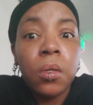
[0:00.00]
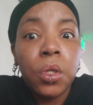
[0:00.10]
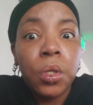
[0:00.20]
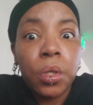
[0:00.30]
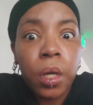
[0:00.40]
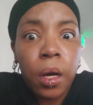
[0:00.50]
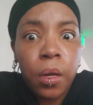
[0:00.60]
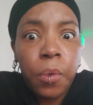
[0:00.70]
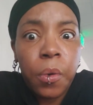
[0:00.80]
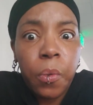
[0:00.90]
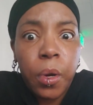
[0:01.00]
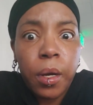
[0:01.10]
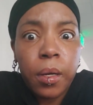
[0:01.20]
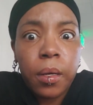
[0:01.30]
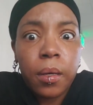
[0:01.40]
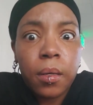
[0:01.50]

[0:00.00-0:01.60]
genre work.